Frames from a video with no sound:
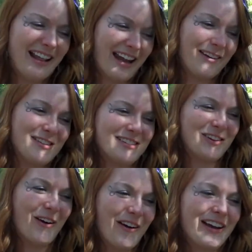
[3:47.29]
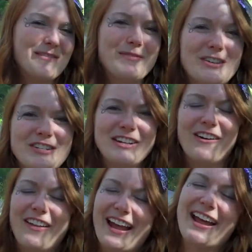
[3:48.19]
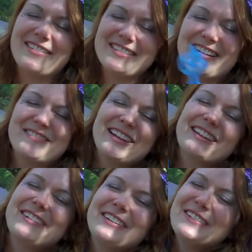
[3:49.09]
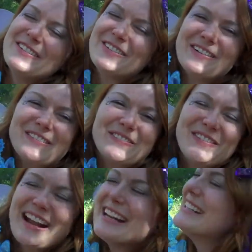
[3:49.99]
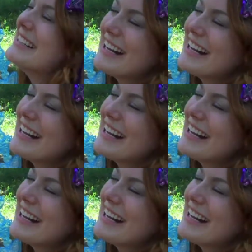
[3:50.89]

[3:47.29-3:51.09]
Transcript: like it was dark and mushy, all I had was like my little unicorn friend,